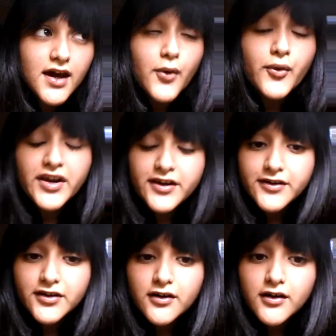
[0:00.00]

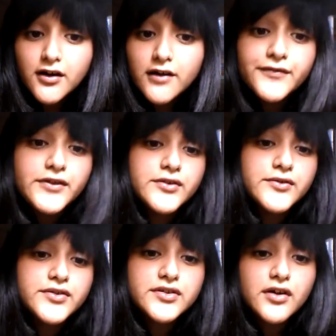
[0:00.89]
aware of
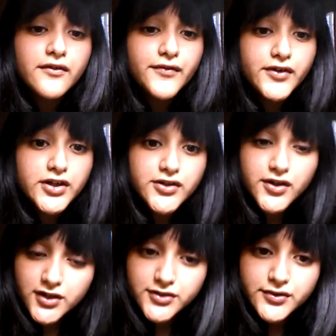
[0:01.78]
news of other
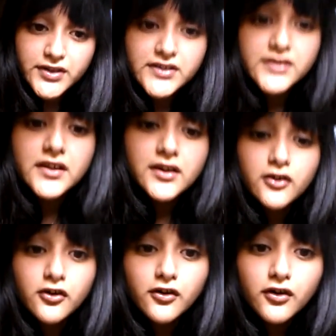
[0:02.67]
countries
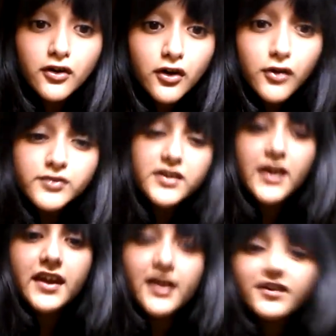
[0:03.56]
or how
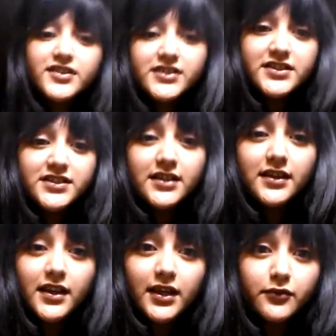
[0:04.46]
they are
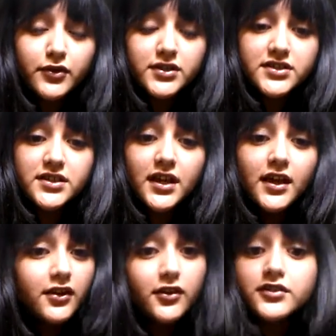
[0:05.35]
teaching language,
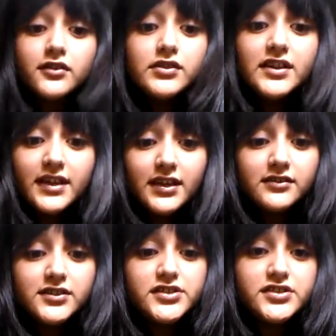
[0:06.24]
not only
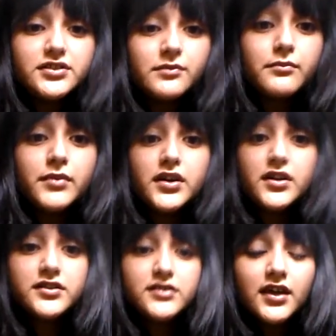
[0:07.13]
English,
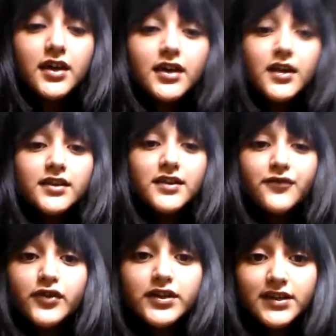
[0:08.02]
but
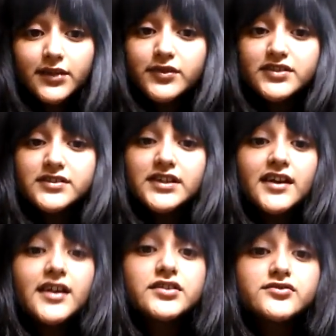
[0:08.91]
different languages that
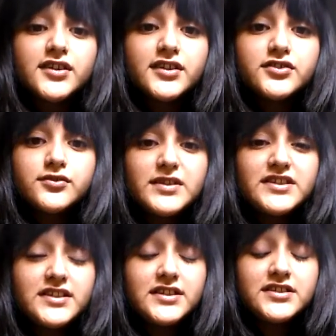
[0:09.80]
are trying to be
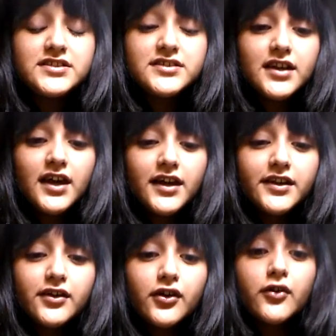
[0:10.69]
taught,
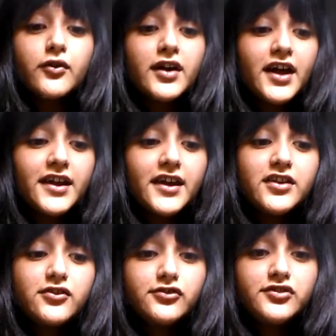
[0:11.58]
and how can I
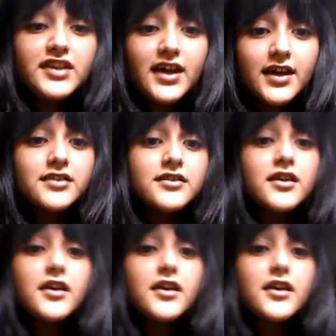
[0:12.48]
use that